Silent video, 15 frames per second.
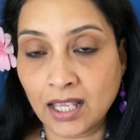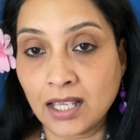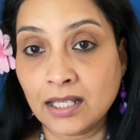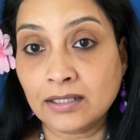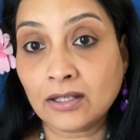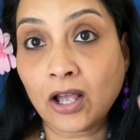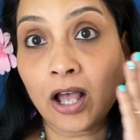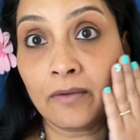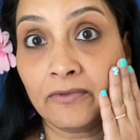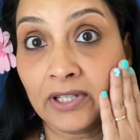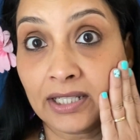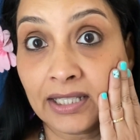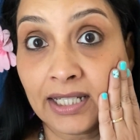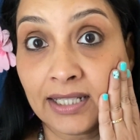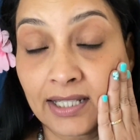So
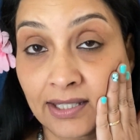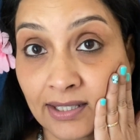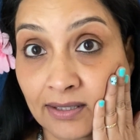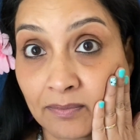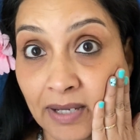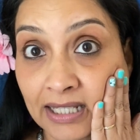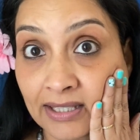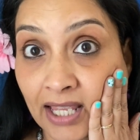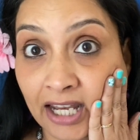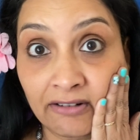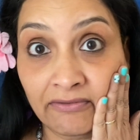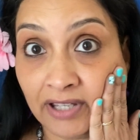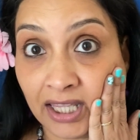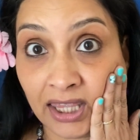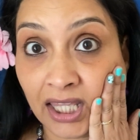obviously this is my side
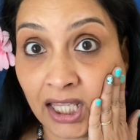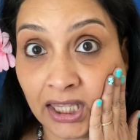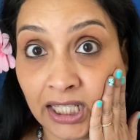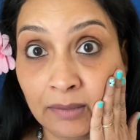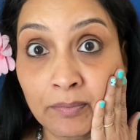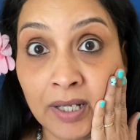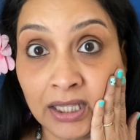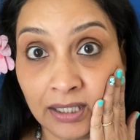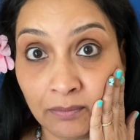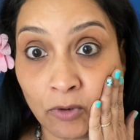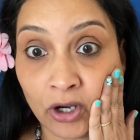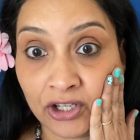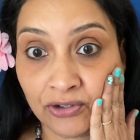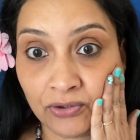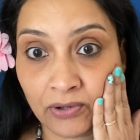with nothing but the
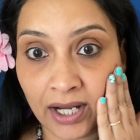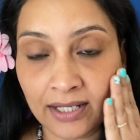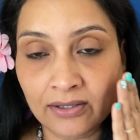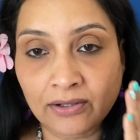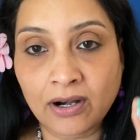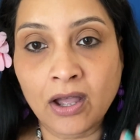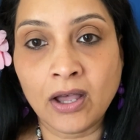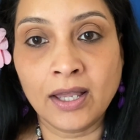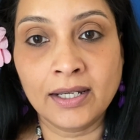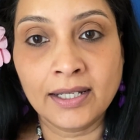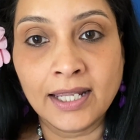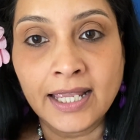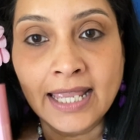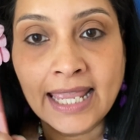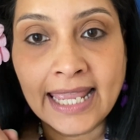moisturizer on,
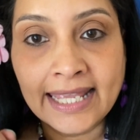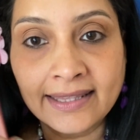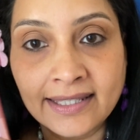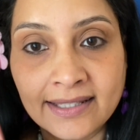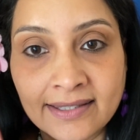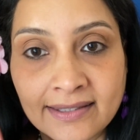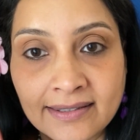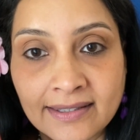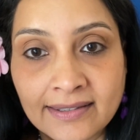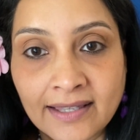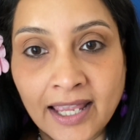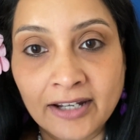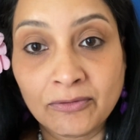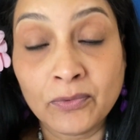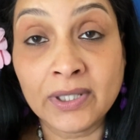and this is the
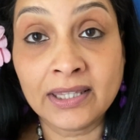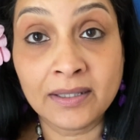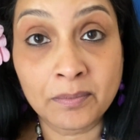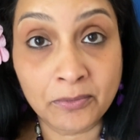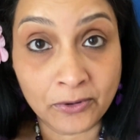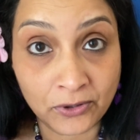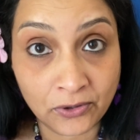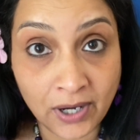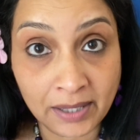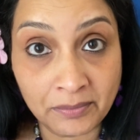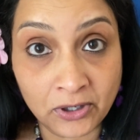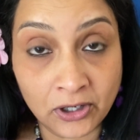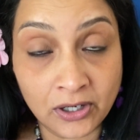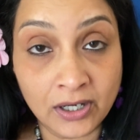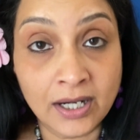side with the
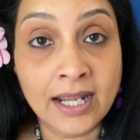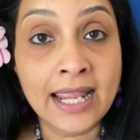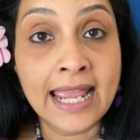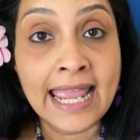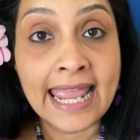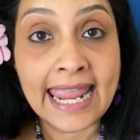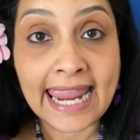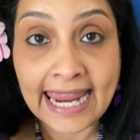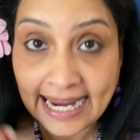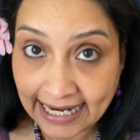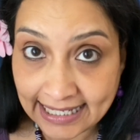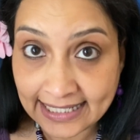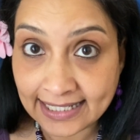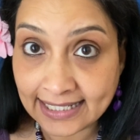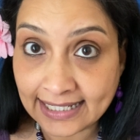primer
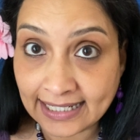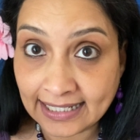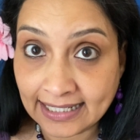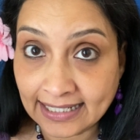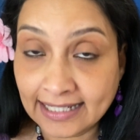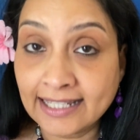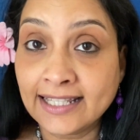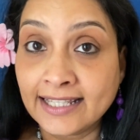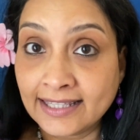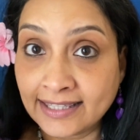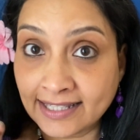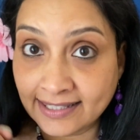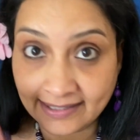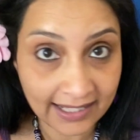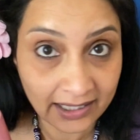and the
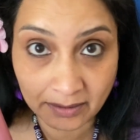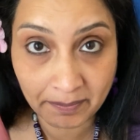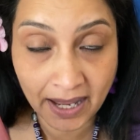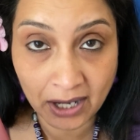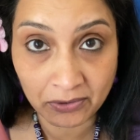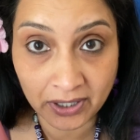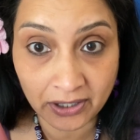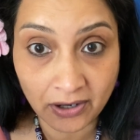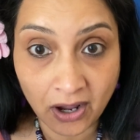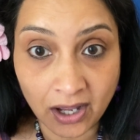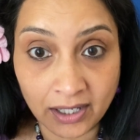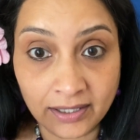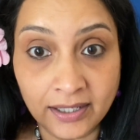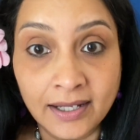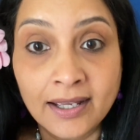silk powder
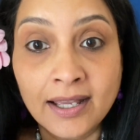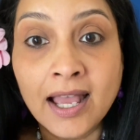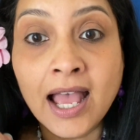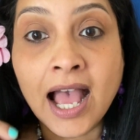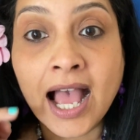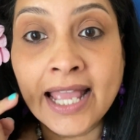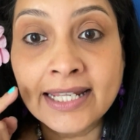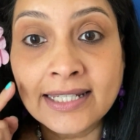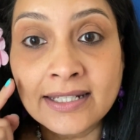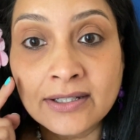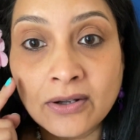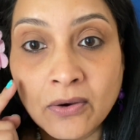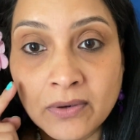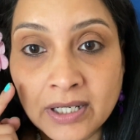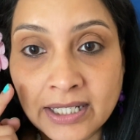on. I can
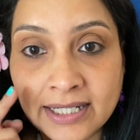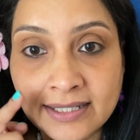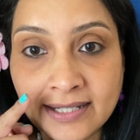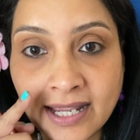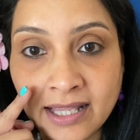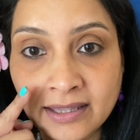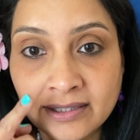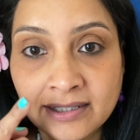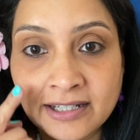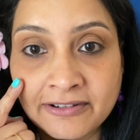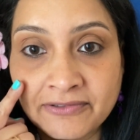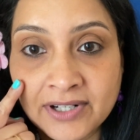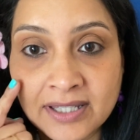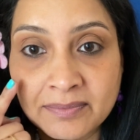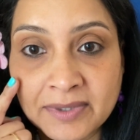totally tell the
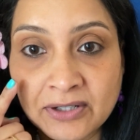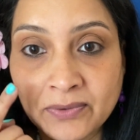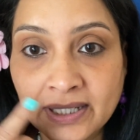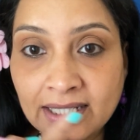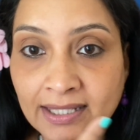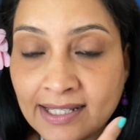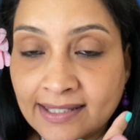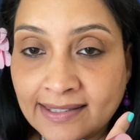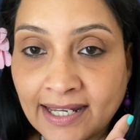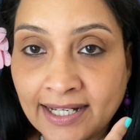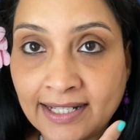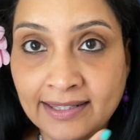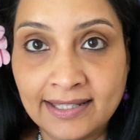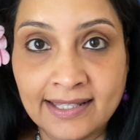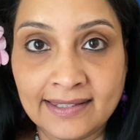difference between this side
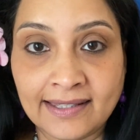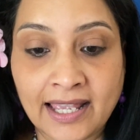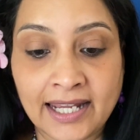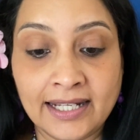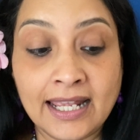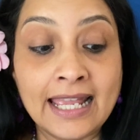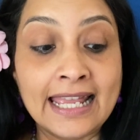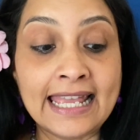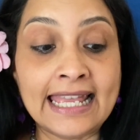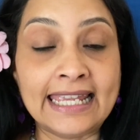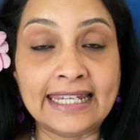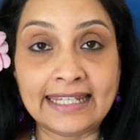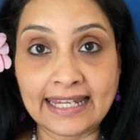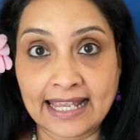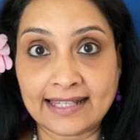and this side.
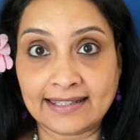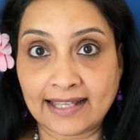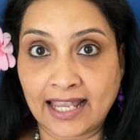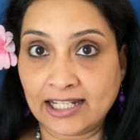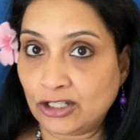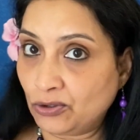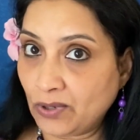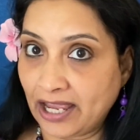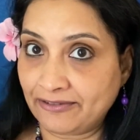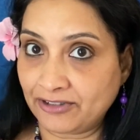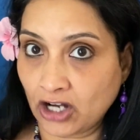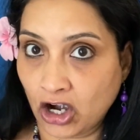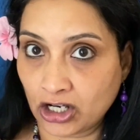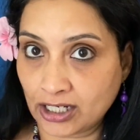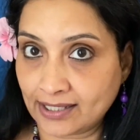Yes, I do have
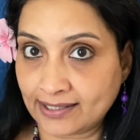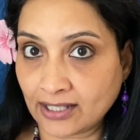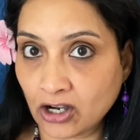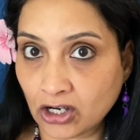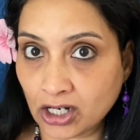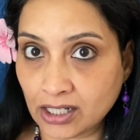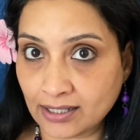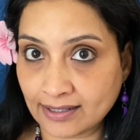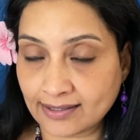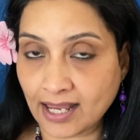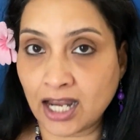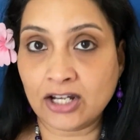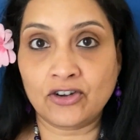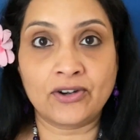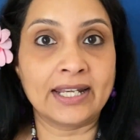dark circles
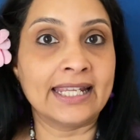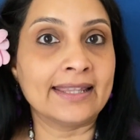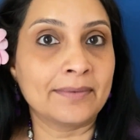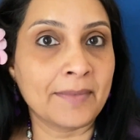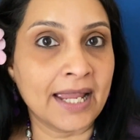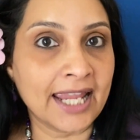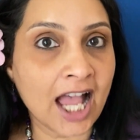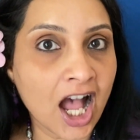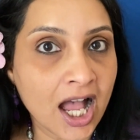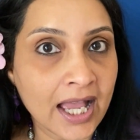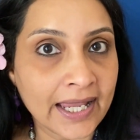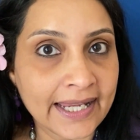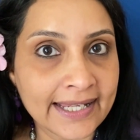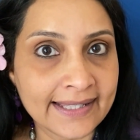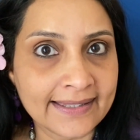underneath my
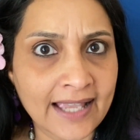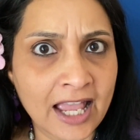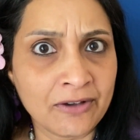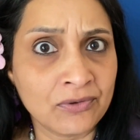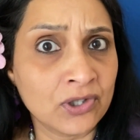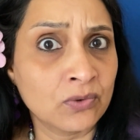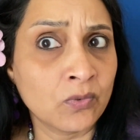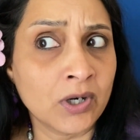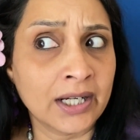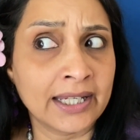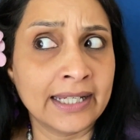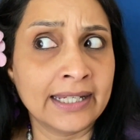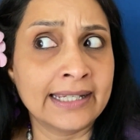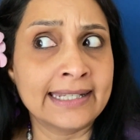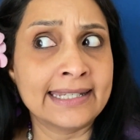eyes. I was
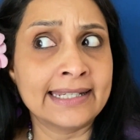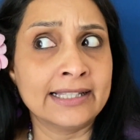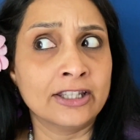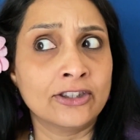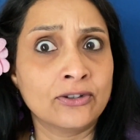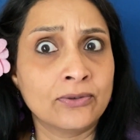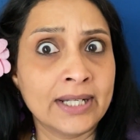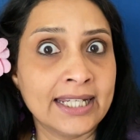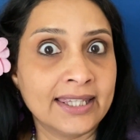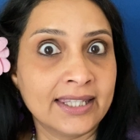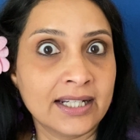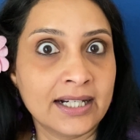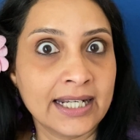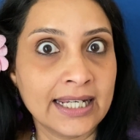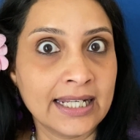working until
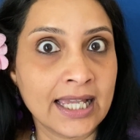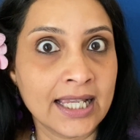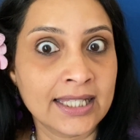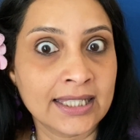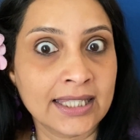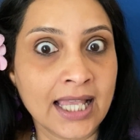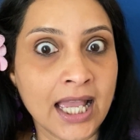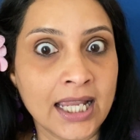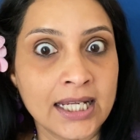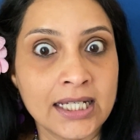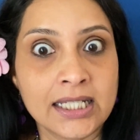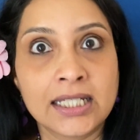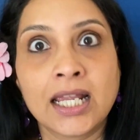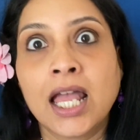3:30 last night.